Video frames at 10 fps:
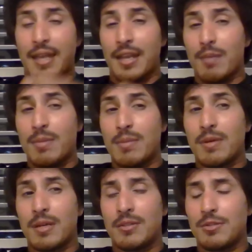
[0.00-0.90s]
And
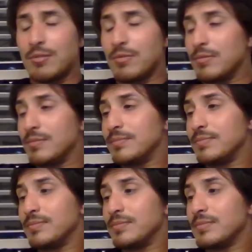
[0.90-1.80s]
Abhimanyu,
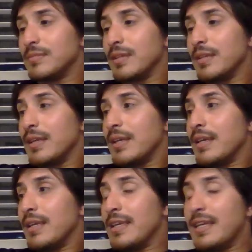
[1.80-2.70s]

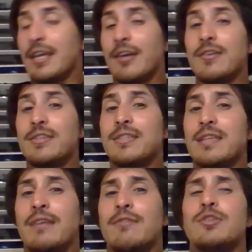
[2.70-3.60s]
he carries this
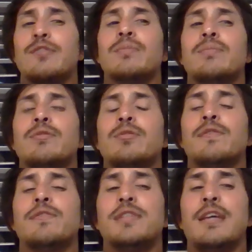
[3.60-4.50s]
energy of the moon
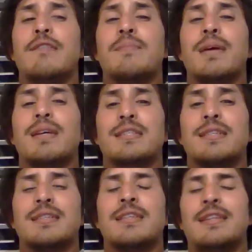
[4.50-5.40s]
of sacred
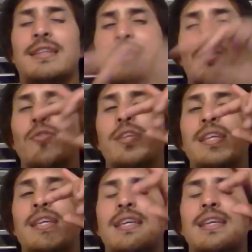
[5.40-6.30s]
masculinity. Only
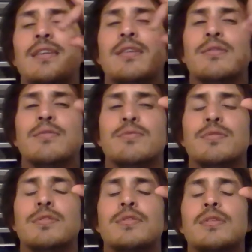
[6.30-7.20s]
he
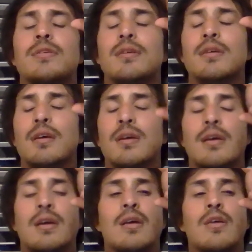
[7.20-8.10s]
knows
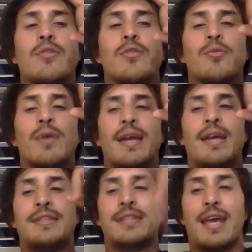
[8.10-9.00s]
the
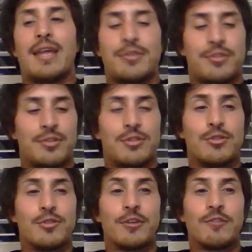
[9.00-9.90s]
way to enter
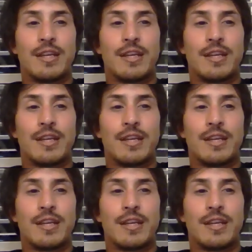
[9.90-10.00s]
into the